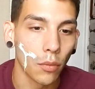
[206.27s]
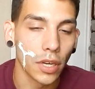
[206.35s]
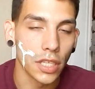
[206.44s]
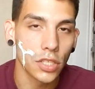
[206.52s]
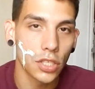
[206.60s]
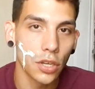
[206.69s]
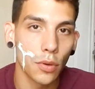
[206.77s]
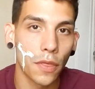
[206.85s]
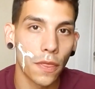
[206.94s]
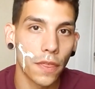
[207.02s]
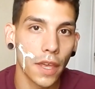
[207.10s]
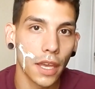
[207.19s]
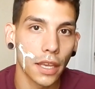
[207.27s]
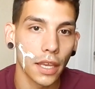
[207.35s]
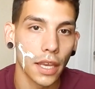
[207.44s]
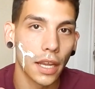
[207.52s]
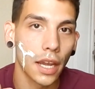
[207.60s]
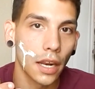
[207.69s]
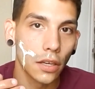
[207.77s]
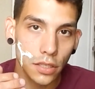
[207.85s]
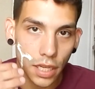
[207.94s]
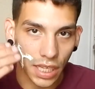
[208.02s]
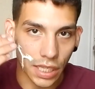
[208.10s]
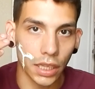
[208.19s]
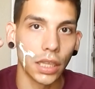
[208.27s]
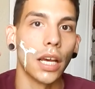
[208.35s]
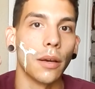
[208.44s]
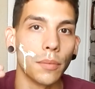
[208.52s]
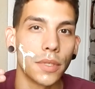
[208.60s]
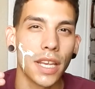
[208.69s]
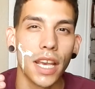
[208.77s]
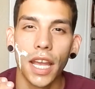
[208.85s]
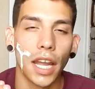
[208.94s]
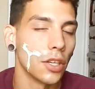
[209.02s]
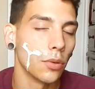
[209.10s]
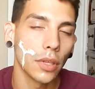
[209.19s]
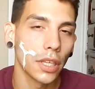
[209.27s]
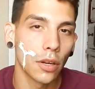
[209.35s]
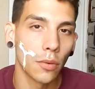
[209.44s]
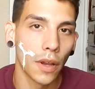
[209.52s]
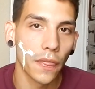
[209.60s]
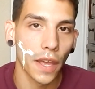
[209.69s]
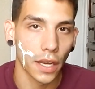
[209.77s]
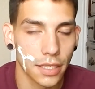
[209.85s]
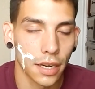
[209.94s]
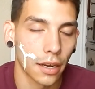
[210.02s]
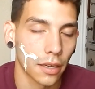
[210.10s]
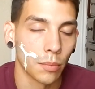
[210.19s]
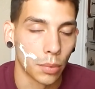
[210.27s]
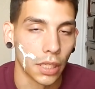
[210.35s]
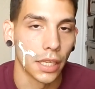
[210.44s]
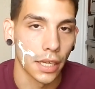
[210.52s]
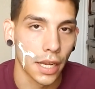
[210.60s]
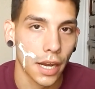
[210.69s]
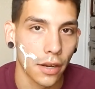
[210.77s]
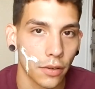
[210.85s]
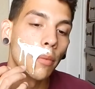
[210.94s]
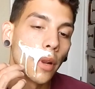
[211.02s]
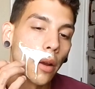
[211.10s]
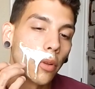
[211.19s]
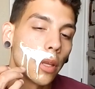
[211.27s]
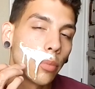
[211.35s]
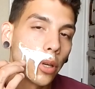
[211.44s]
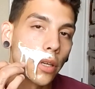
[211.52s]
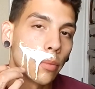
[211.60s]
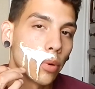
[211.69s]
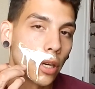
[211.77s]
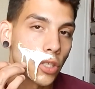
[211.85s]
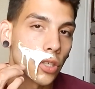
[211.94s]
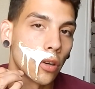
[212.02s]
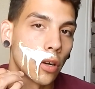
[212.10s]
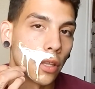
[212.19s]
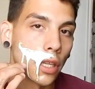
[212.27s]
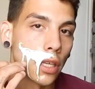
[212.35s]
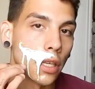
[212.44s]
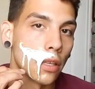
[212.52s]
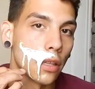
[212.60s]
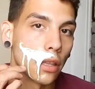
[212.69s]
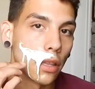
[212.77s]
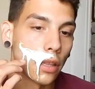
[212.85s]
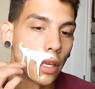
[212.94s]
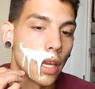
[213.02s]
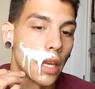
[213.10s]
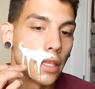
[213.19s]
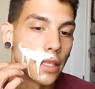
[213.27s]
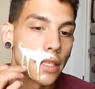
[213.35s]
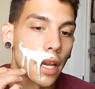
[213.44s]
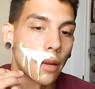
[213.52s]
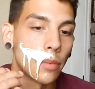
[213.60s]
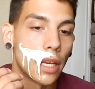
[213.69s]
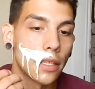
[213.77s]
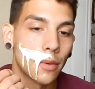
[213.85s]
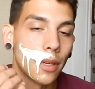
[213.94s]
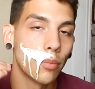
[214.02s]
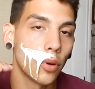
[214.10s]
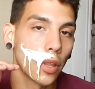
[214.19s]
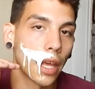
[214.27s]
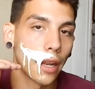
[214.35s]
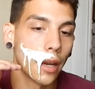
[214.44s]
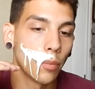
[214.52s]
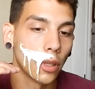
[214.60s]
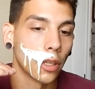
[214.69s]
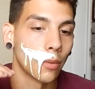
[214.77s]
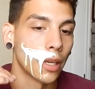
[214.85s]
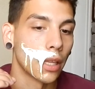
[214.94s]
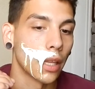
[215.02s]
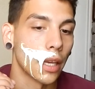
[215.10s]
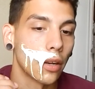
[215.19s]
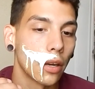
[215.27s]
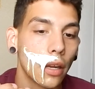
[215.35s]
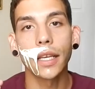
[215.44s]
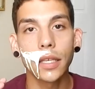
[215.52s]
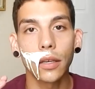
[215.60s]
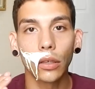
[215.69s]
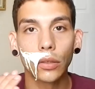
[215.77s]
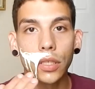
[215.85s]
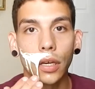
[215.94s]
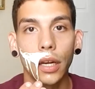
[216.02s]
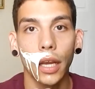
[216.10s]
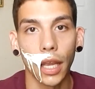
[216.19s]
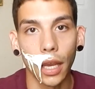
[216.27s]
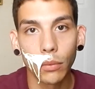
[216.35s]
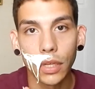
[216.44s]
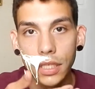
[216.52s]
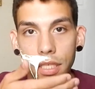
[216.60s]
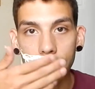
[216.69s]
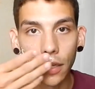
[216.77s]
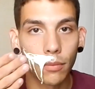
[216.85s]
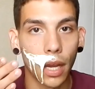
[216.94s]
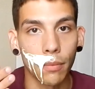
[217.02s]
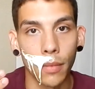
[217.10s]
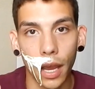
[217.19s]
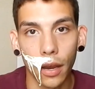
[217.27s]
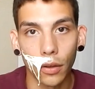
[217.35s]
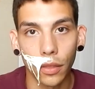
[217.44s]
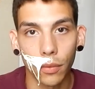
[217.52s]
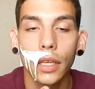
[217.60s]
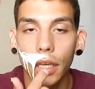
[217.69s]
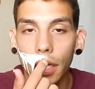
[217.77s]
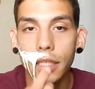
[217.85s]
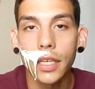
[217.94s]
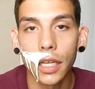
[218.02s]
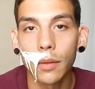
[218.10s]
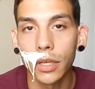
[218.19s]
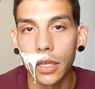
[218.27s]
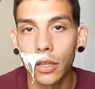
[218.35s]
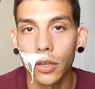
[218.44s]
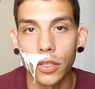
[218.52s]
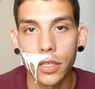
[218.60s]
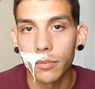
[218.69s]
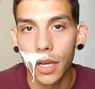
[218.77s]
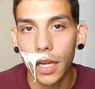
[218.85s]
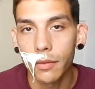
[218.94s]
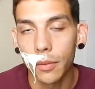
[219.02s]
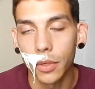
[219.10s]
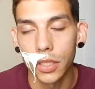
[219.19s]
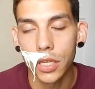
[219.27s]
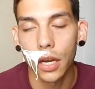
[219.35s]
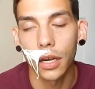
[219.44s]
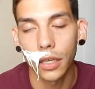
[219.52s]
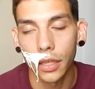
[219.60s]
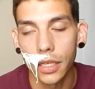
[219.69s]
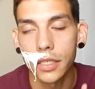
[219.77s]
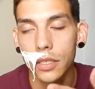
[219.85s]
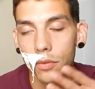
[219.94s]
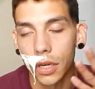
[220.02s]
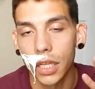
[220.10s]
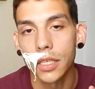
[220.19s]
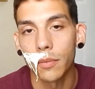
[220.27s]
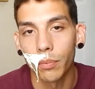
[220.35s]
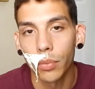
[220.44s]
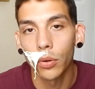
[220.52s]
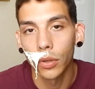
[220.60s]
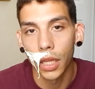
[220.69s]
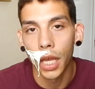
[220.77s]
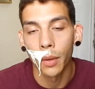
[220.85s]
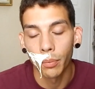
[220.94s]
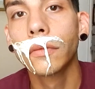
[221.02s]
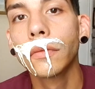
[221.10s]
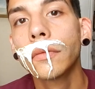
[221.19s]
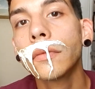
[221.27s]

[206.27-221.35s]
When it's too thick, it kind of just like clumps, and you really don't want that. It's not going to blend out. I'm not really putting pressure on the inside because I'm going to pull that up a little bit later. As it goes on, I am going to seal my mouth. It's going to be closed. I'm not going to be able to talk unless you want it to pull up.